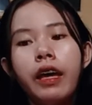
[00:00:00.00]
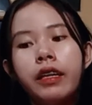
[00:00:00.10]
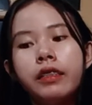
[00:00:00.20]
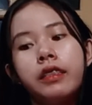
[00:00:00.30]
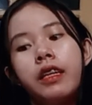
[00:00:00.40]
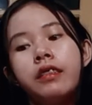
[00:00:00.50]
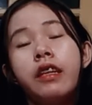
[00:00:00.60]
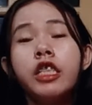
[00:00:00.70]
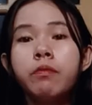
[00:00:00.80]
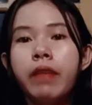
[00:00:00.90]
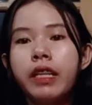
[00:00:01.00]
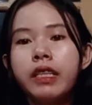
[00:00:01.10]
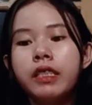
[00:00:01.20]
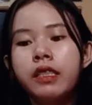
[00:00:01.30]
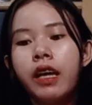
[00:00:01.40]
And it's
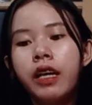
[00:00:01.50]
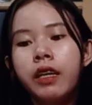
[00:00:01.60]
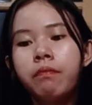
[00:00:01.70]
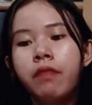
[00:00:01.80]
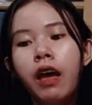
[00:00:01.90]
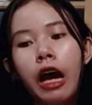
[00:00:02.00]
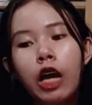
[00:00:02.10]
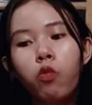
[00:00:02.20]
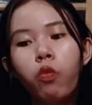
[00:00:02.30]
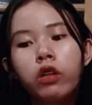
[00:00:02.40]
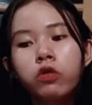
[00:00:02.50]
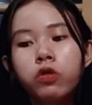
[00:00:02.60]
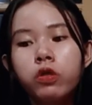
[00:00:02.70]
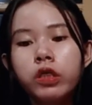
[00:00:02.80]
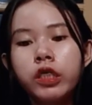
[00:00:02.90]
explaining time. I want you
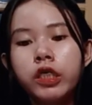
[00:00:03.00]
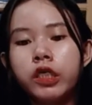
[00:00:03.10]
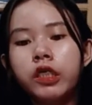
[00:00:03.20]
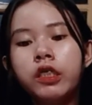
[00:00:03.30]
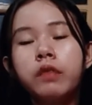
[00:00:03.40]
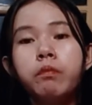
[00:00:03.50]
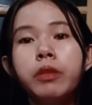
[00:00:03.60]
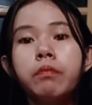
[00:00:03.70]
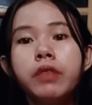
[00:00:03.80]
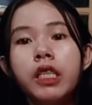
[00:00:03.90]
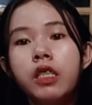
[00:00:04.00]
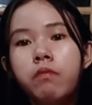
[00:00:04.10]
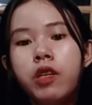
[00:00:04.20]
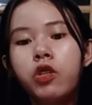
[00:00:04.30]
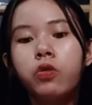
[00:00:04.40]
to learn from this
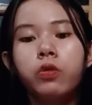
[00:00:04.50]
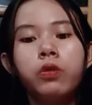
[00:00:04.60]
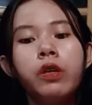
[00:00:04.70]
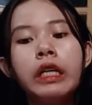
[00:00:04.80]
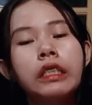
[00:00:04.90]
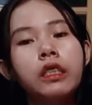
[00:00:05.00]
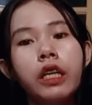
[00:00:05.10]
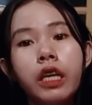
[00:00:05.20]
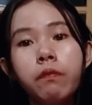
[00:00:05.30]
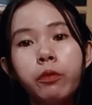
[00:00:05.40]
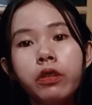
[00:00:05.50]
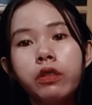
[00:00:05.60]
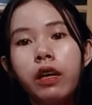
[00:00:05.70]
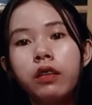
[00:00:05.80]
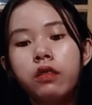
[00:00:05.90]
video the
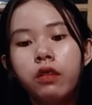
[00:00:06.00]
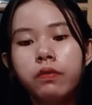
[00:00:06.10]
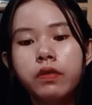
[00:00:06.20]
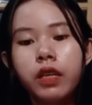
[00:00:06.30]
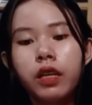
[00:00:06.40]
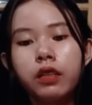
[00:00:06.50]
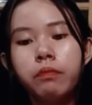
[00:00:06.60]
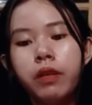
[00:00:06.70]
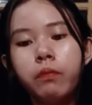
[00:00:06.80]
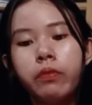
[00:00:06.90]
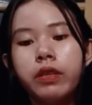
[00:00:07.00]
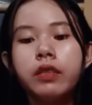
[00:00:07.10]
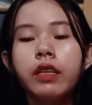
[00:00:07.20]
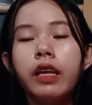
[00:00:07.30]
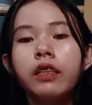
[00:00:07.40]
importance of cell
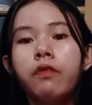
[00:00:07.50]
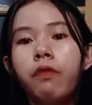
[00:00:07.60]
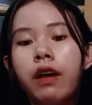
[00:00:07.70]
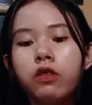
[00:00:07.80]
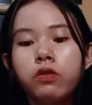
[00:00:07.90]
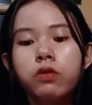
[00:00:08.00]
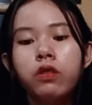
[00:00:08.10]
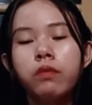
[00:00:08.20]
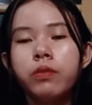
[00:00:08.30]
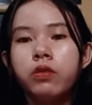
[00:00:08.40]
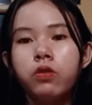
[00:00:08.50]
membrane and the function of the